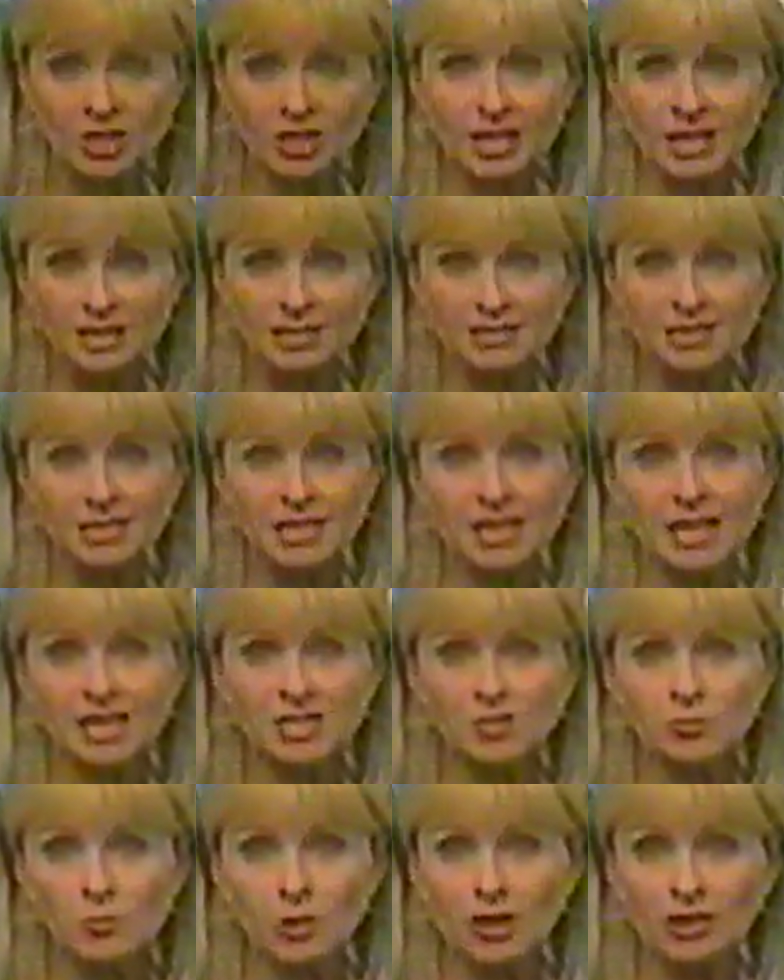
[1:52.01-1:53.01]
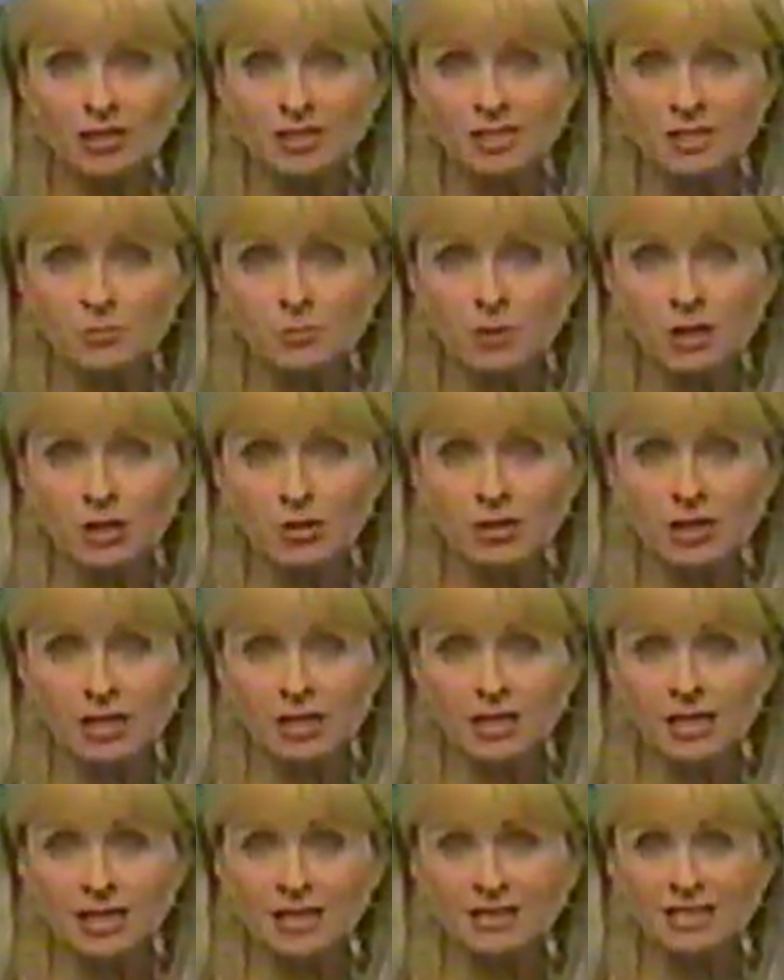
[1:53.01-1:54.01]
County as well as in Berrien
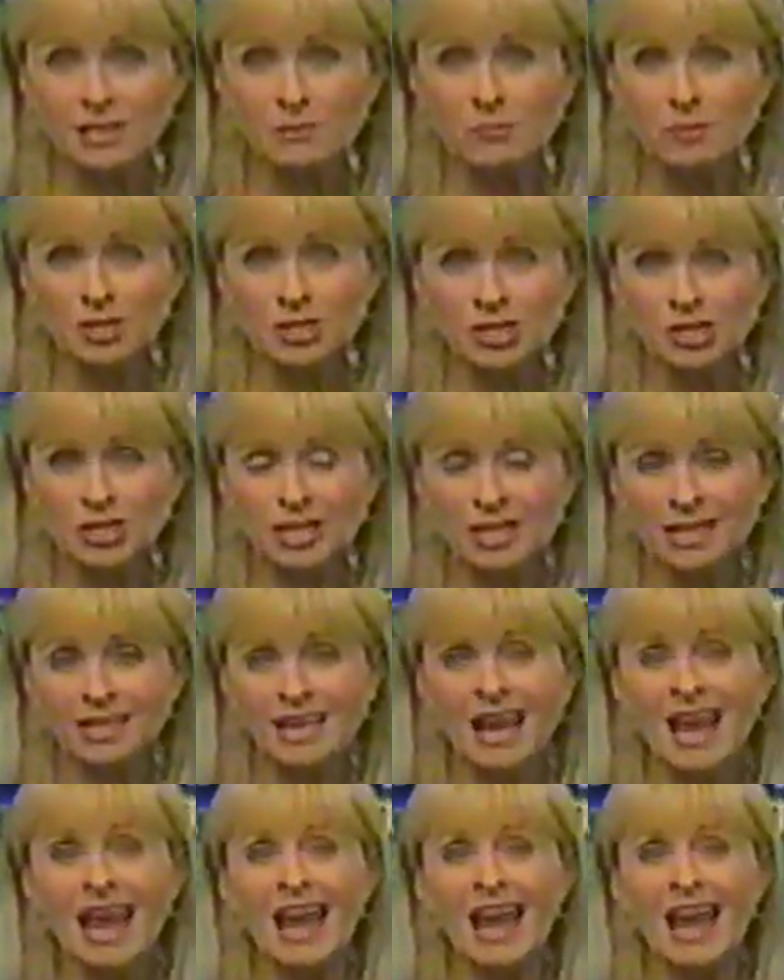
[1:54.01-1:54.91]
County, Michigan.